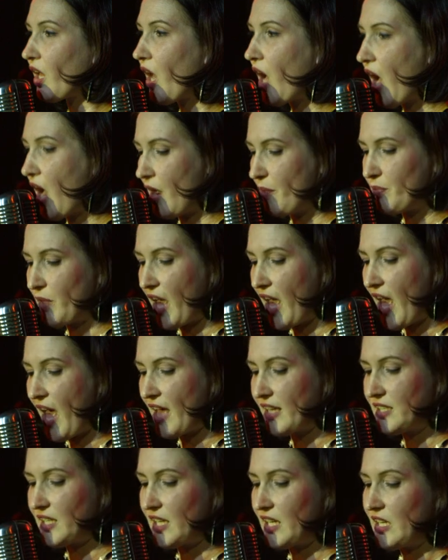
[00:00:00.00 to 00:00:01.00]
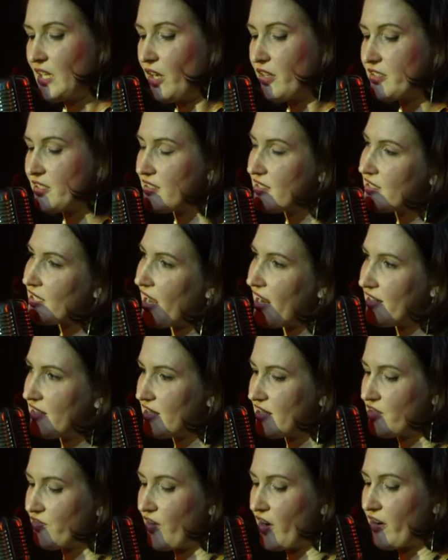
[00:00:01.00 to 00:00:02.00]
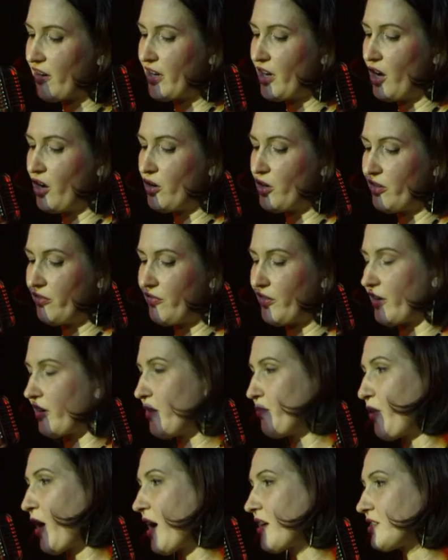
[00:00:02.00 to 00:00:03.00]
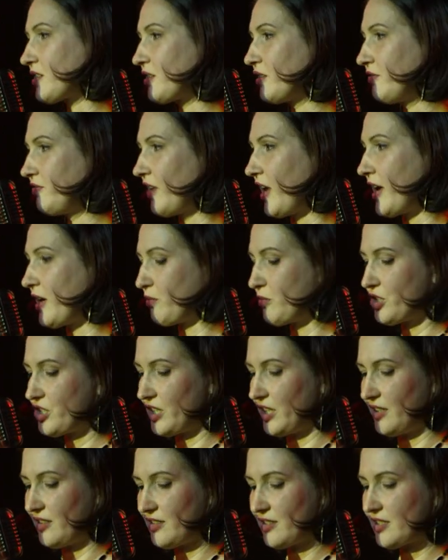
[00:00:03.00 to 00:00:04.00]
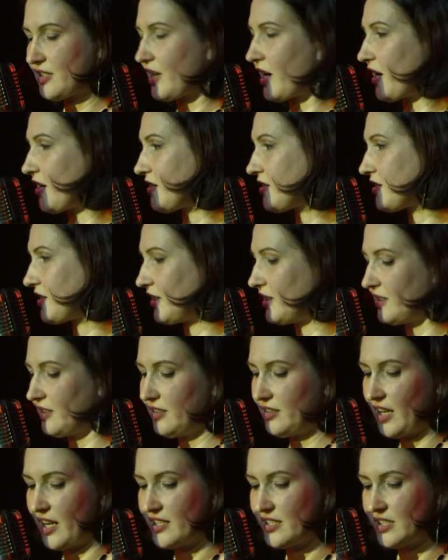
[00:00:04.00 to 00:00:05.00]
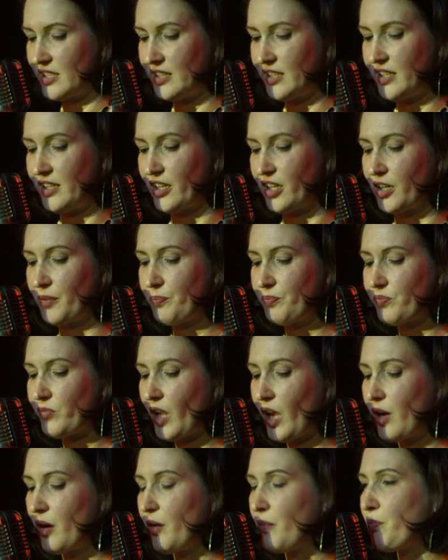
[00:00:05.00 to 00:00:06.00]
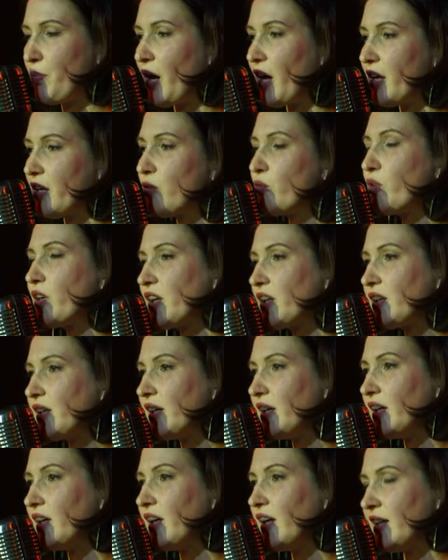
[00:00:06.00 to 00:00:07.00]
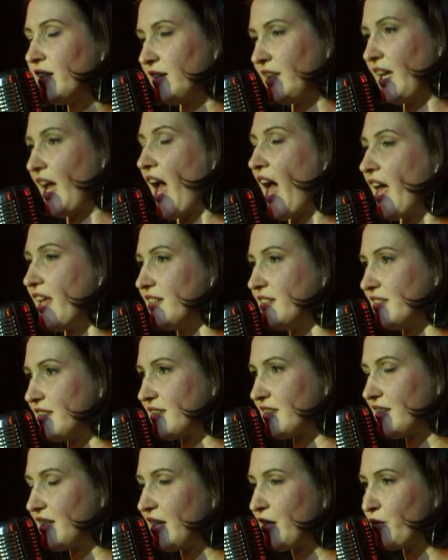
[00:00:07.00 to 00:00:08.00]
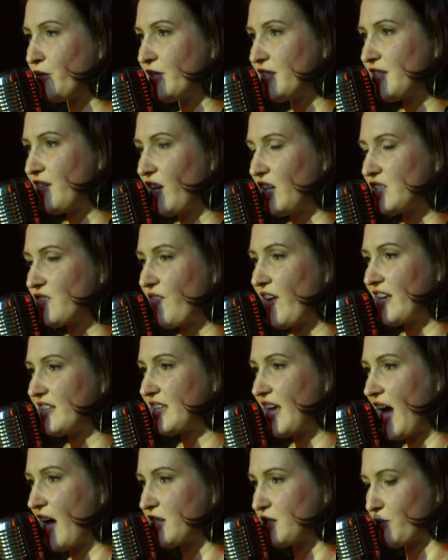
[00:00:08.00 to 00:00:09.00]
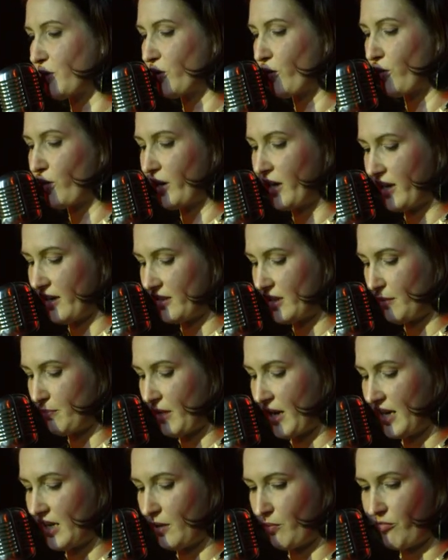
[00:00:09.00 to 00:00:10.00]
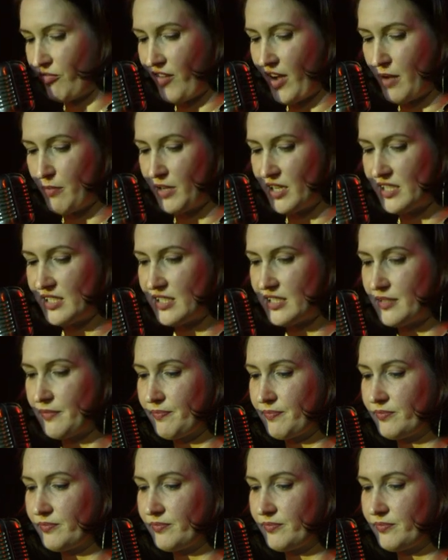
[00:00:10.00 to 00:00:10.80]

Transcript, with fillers: Um, and he also designed his very own, very practical flying machines, as seen, as seen here. But really, in the end, it was his phantasmagoria that made him famous.